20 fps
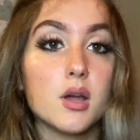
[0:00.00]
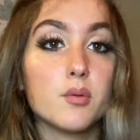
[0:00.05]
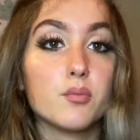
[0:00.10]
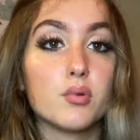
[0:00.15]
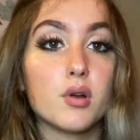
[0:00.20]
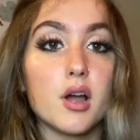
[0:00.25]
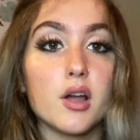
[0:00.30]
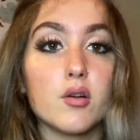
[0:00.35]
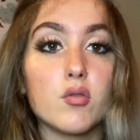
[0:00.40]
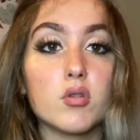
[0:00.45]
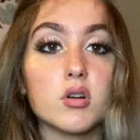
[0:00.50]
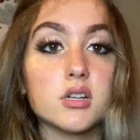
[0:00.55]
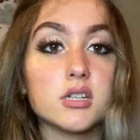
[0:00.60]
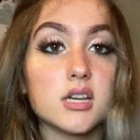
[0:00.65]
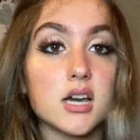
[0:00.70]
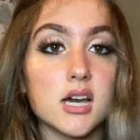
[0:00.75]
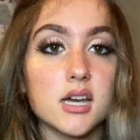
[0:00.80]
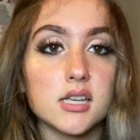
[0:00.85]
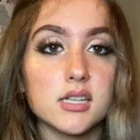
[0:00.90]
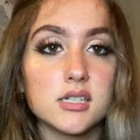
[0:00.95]

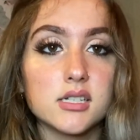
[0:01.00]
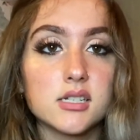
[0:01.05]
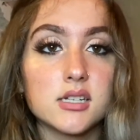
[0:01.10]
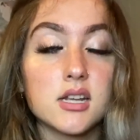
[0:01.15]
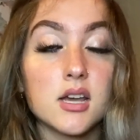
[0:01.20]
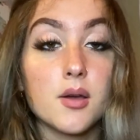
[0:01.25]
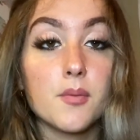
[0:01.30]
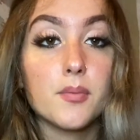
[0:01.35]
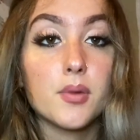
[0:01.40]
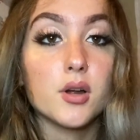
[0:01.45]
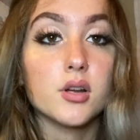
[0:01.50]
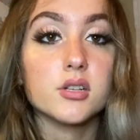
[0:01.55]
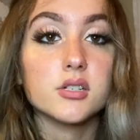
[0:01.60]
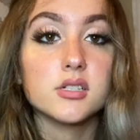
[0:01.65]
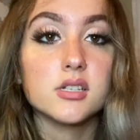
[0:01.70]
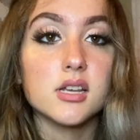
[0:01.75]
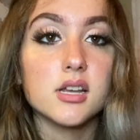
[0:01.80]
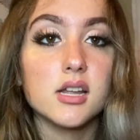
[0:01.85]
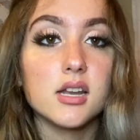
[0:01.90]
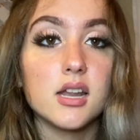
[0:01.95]
prioritized
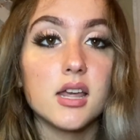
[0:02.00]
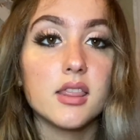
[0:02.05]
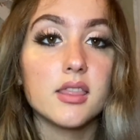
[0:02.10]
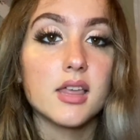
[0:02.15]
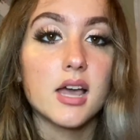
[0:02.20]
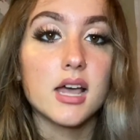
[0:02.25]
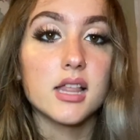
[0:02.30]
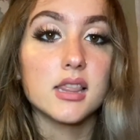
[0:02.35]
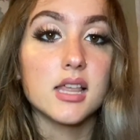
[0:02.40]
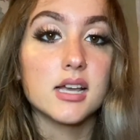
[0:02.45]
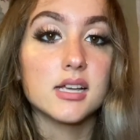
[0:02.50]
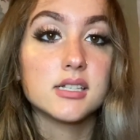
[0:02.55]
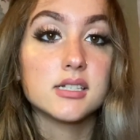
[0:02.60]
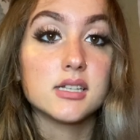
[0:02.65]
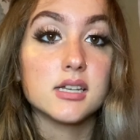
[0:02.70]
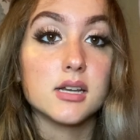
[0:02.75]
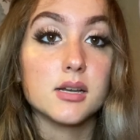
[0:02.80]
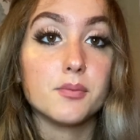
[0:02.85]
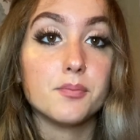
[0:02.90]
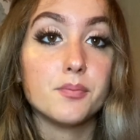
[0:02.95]
person that likes
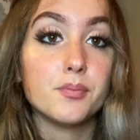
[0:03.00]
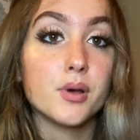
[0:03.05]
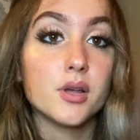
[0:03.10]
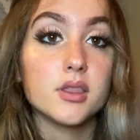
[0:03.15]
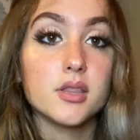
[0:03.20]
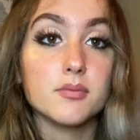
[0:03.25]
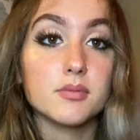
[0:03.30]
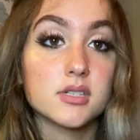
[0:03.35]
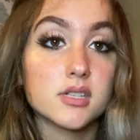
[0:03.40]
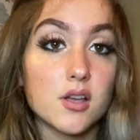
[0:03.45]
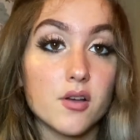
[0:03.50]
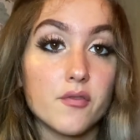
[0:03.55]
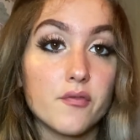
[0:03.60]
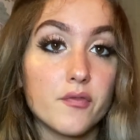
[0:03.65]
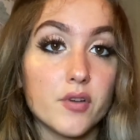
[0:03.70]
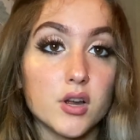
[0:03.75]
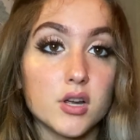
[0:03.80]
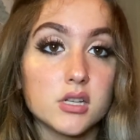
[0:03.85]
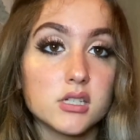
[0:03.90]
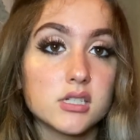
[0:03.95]
to put themselves
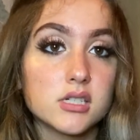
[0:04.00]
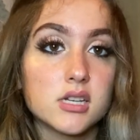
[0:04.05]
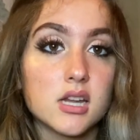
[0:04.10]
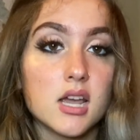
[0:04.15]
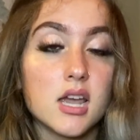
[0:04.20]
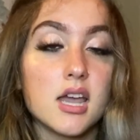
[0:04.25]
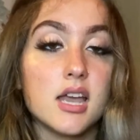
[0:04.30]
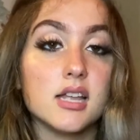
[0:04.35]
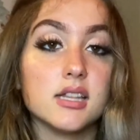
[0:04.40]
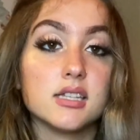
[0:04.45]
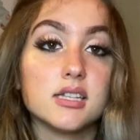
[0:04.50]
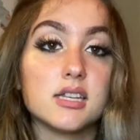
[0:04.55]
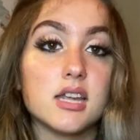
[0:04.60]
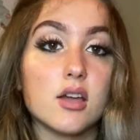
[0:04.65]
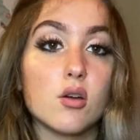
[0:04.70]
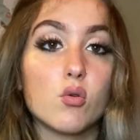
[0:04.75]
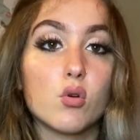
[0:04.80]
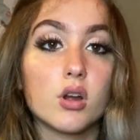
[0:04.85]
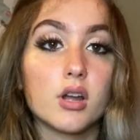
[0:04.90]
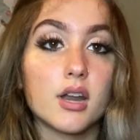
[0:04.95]
first and stay
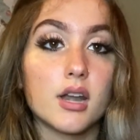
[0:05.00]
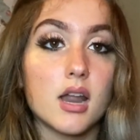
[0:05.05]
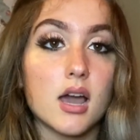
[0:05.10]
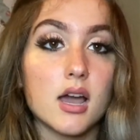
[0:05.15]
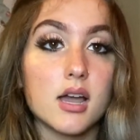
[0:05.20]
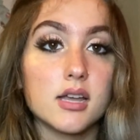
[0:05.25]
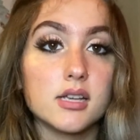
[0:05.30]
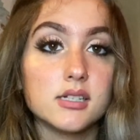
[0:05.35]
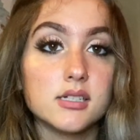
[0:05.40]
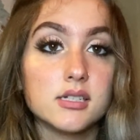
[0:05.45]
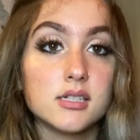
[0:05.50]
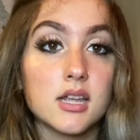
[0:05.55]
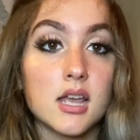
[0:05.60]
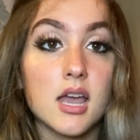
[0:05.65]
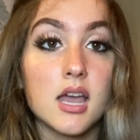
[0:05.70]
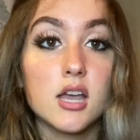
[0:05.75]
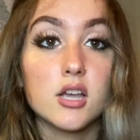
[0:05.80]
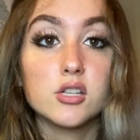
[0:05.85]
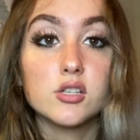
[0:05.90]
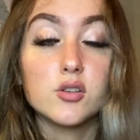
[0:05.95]
organized.
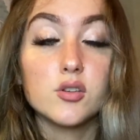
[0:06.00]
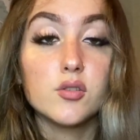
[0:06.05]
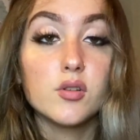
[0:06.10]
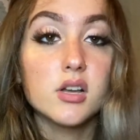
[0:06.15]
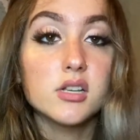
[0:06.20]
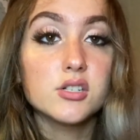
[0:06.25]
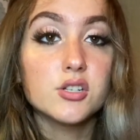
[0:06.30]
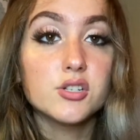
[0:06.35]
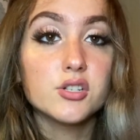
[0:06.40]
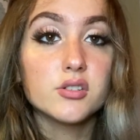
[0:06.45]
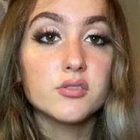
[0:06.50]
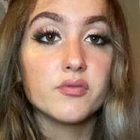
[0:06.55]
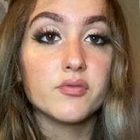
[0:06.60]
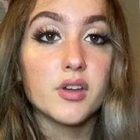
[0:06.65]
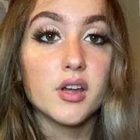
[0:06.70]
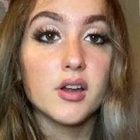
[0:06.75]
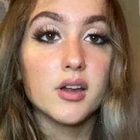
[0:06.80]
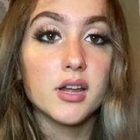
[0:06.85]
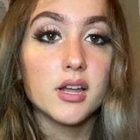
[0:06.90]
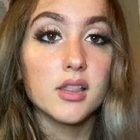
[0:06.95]
So you guys are just
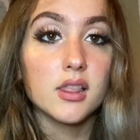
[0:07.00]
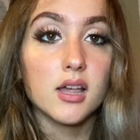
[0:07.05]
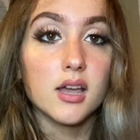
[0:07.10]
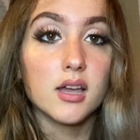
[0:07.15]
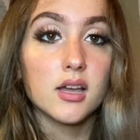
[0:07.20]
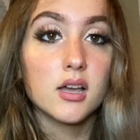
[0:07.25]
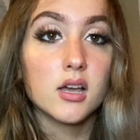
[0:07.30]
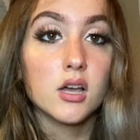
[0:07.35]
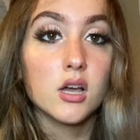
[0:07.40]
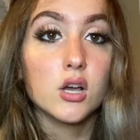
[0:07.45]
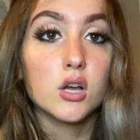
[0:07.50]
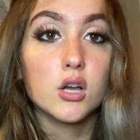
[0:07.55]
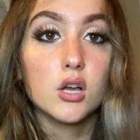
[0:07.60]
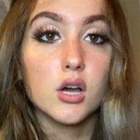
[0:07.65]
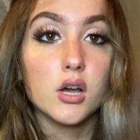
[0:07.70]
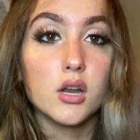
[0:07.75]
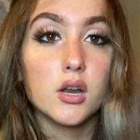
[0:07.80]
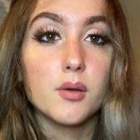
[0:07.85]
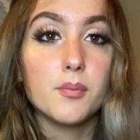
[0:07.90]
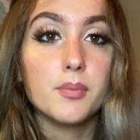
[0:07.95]
very, like,
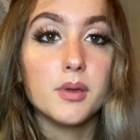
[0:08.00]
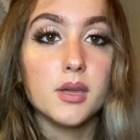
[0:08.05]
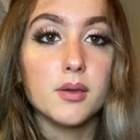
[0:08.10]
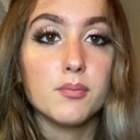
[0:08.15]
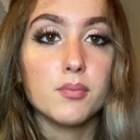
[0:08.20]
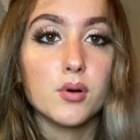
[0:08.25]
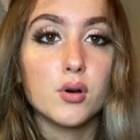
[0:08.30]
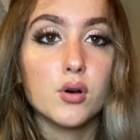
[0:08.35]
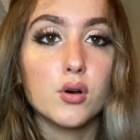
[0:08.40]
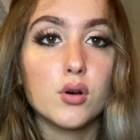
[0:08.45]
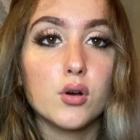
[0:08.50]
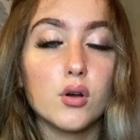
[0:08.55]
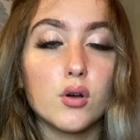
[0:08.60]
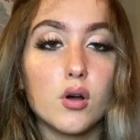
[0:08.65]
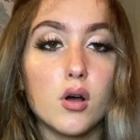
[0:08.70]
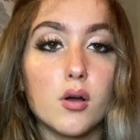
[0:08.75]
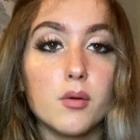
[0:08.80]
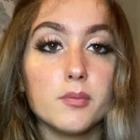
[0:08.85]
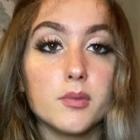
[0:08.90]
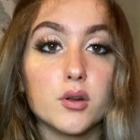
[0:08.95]
good people.
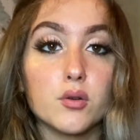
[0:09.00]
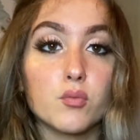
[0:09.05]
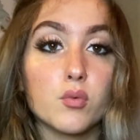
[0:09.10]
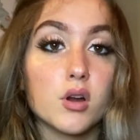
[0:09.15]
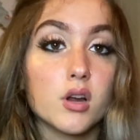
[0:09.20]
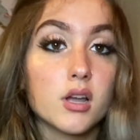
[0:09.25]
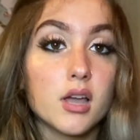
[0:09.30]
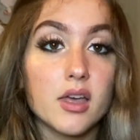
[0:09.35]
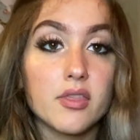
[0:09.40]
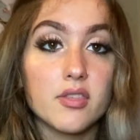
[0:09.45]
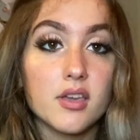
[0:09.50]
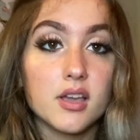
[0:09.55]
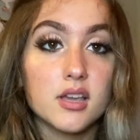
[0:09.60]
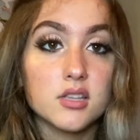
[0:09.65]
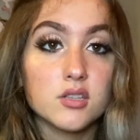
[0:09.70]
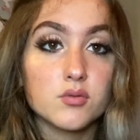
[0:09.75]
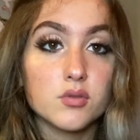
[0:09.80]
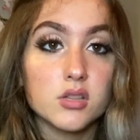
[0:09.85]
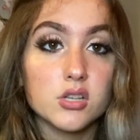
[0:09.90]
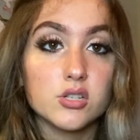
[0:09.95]
Um, your work ethic
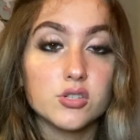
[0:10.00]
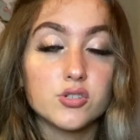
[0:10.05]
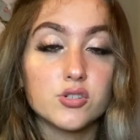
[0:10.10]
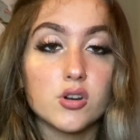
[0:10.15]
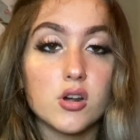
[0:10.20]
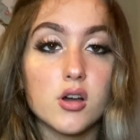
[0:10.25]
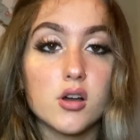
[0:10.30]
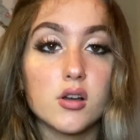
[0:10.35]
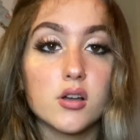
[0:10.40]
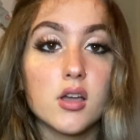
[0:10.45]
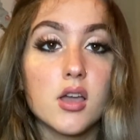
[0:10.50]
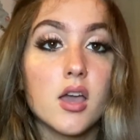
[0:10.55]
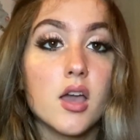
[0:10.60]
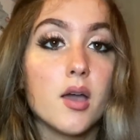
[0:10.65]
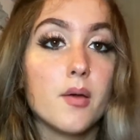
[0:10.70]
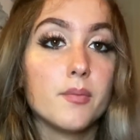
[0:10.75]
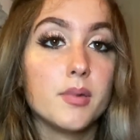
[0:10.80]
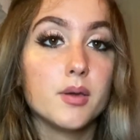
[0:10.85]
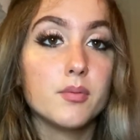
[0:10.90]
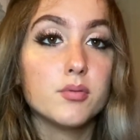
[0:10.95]
is really strong.
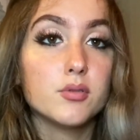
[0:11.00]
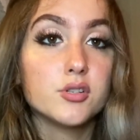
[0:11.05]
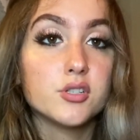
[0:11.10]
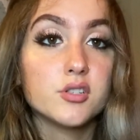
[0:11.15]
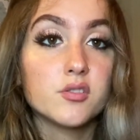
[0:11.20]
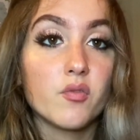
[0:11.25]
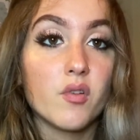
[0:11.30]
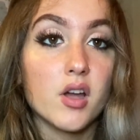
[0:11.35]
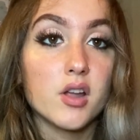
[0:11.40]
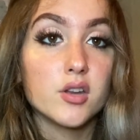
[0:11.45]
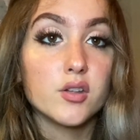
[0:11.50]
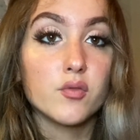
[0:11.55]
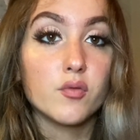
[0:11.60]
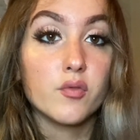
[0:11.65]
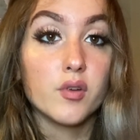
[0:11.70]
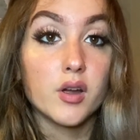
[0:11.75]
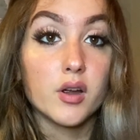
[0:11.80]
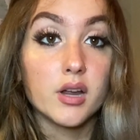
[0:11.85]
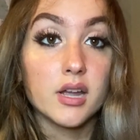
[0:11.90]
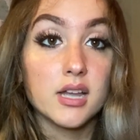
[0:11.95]
People just find you very